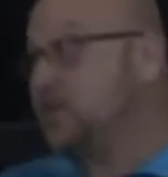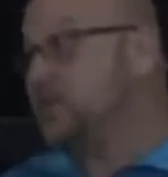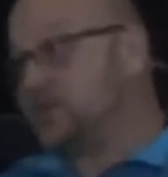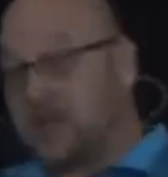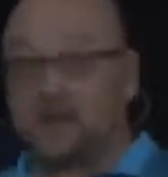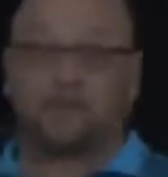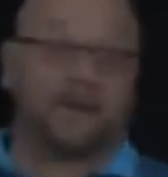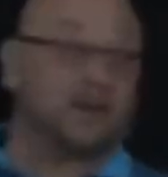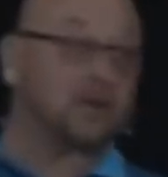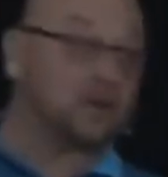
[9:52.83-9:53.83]
You could say, a
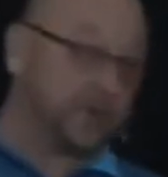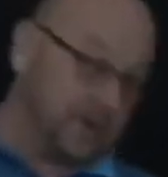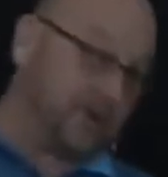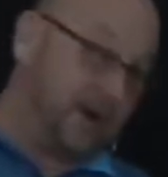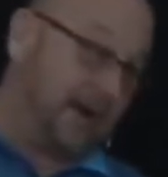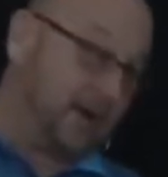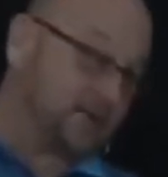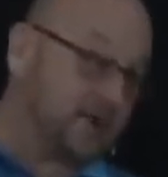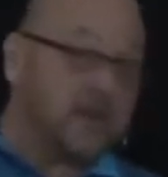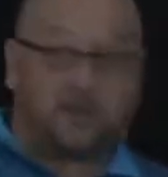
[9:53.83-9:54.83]
miracle in your house.